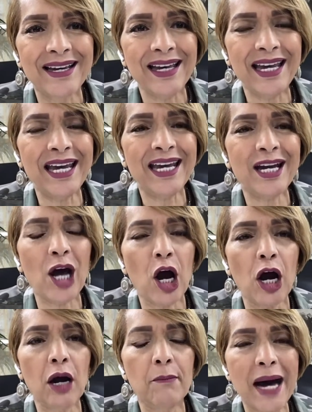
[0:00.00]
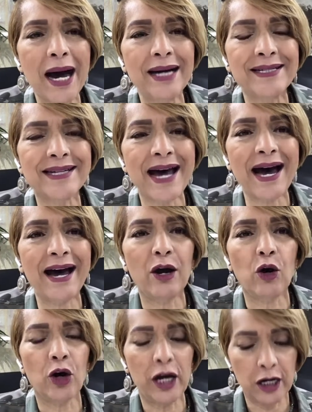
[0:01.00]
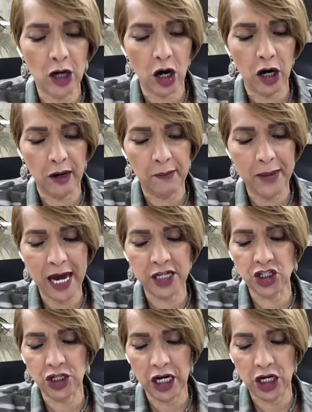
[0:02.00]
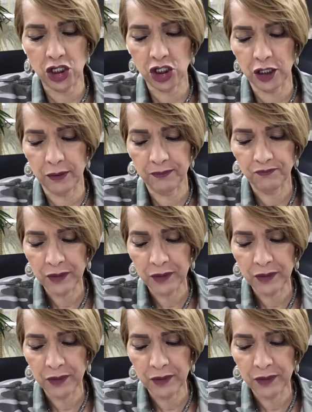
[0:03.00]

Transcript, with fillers: in our mind's eye or in our imagination.